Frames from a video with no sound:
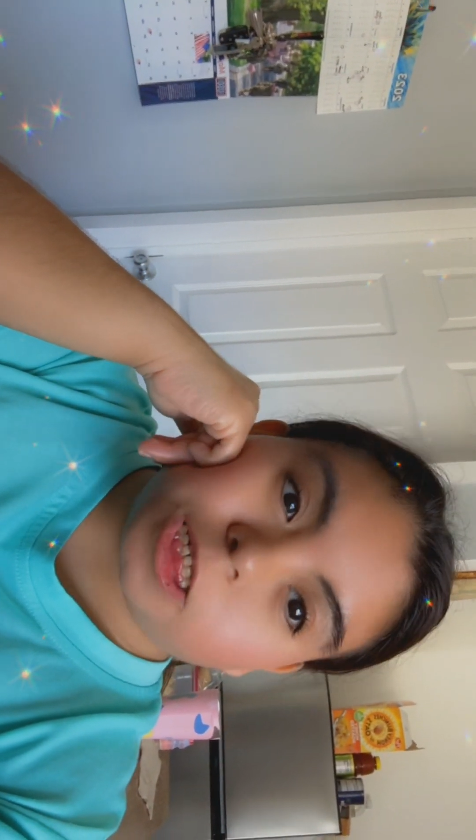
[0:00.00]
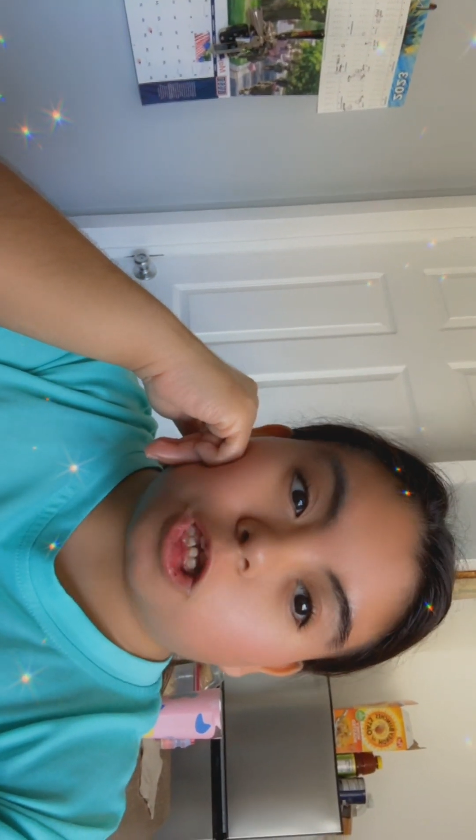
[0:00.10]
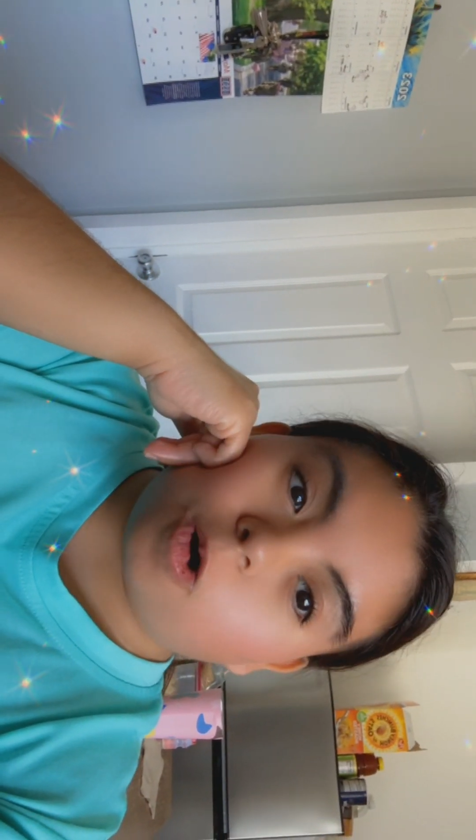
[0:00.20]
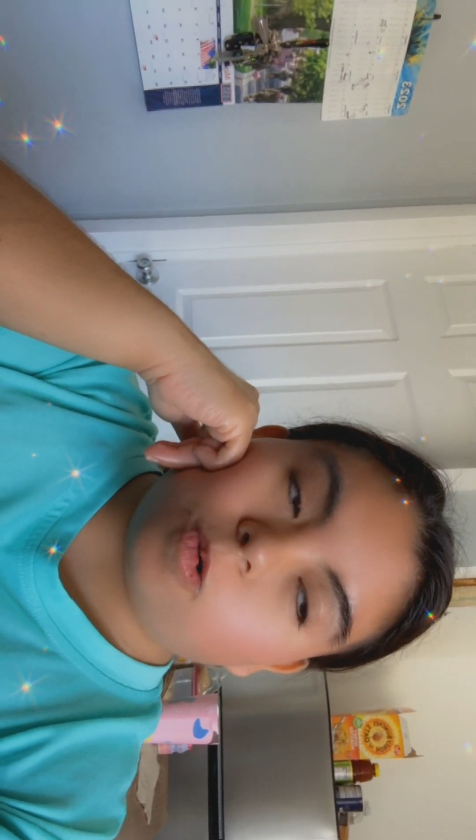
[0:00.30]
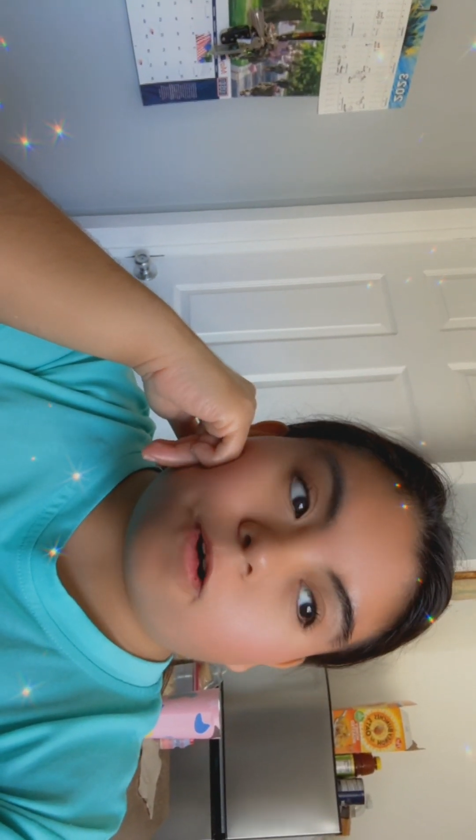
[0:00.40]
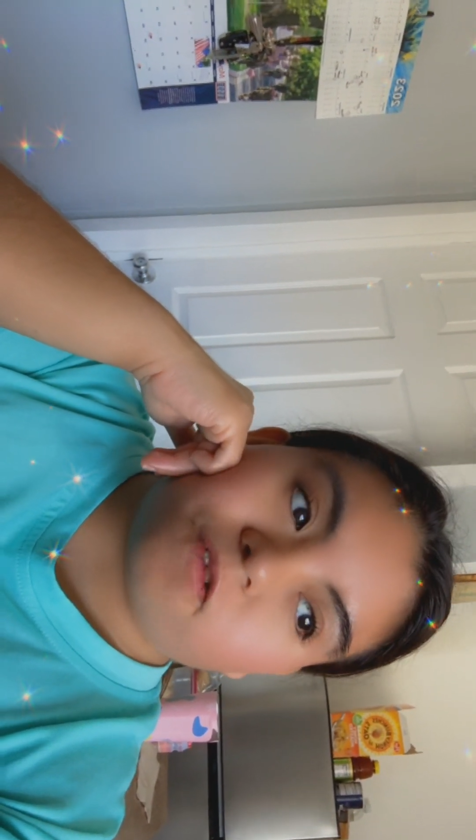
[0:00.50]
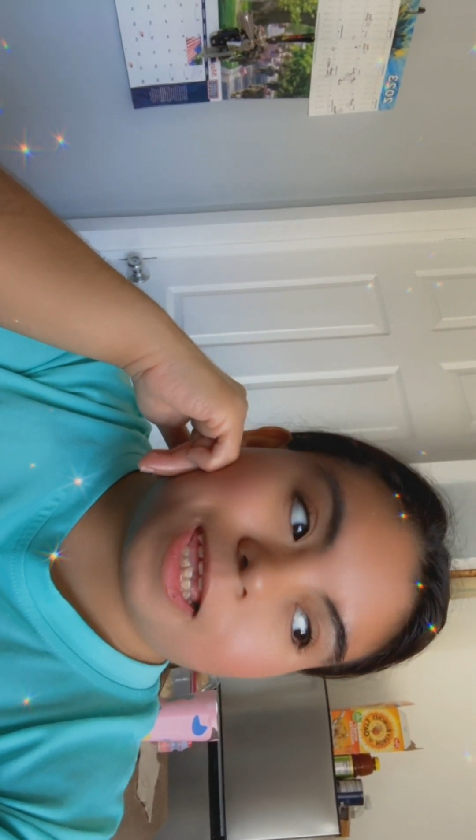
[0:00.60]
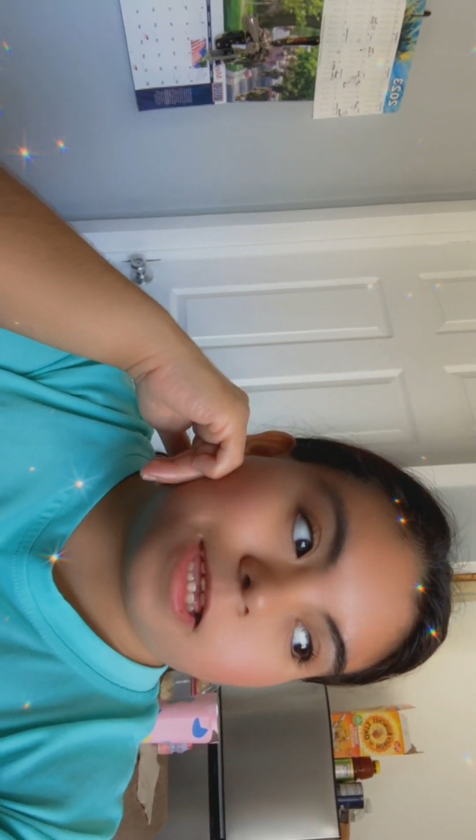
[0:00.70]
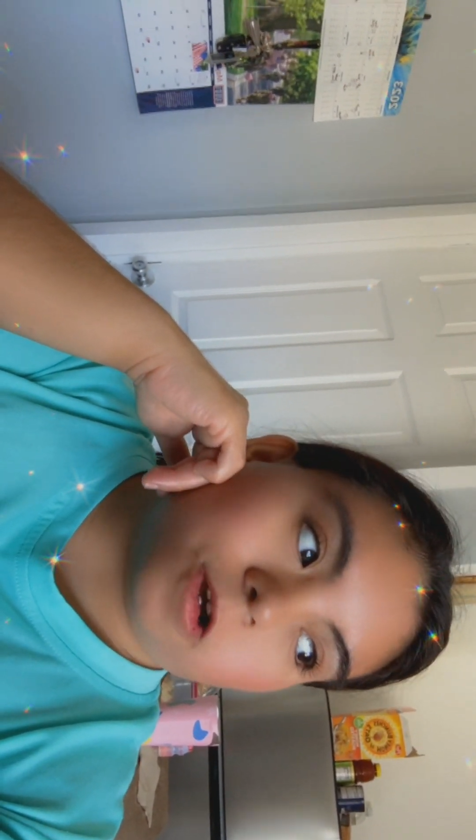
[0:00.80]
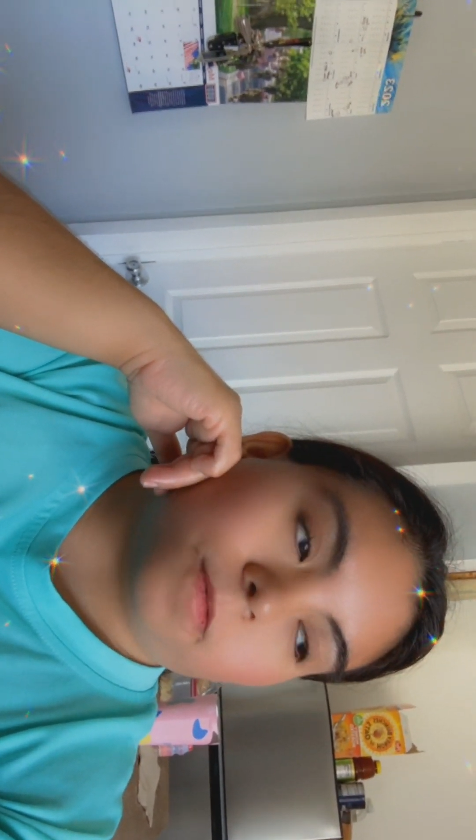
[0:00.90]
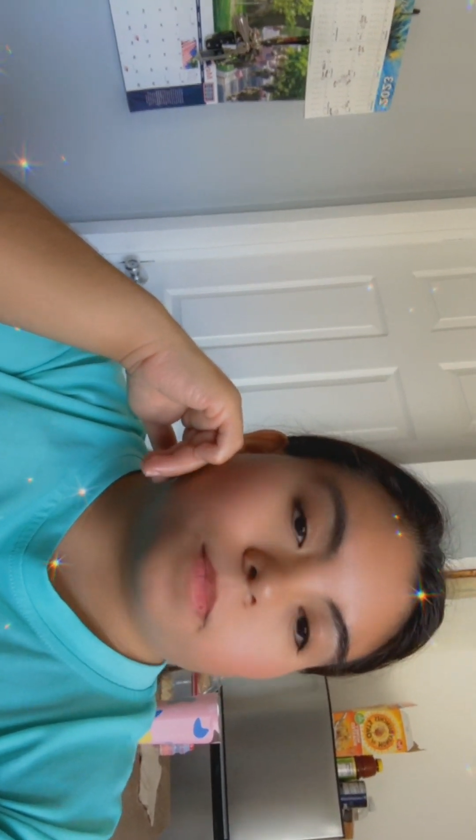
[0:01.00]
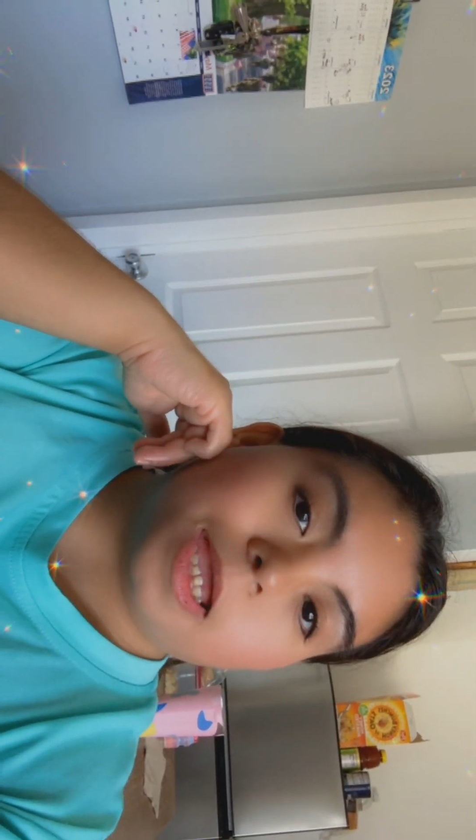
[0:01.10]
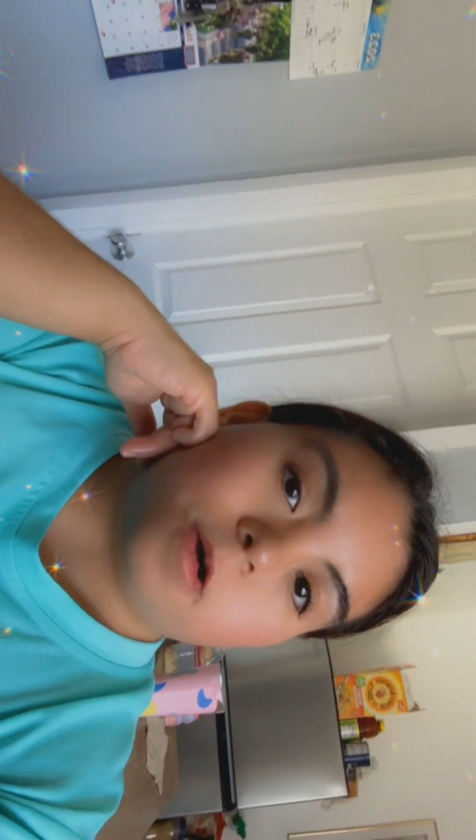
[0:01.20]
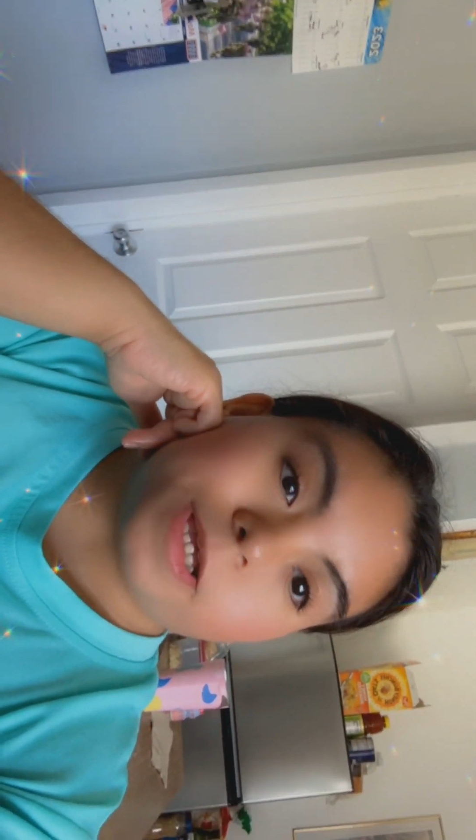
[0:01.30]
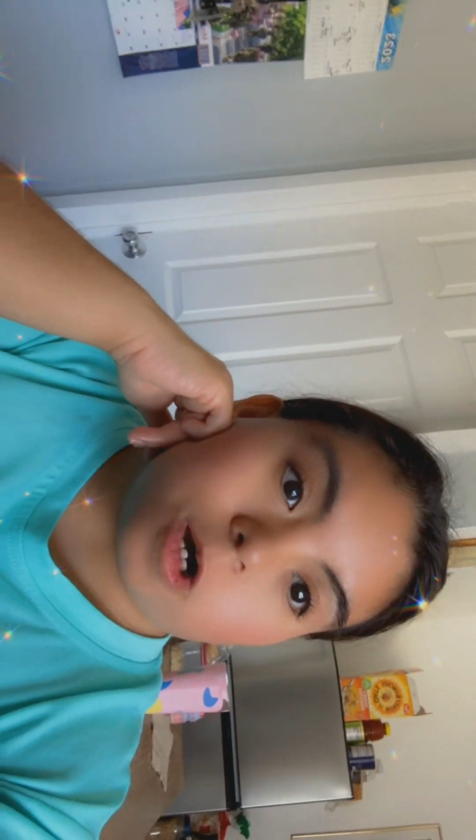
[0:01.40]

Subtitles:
So hopefully, you know, we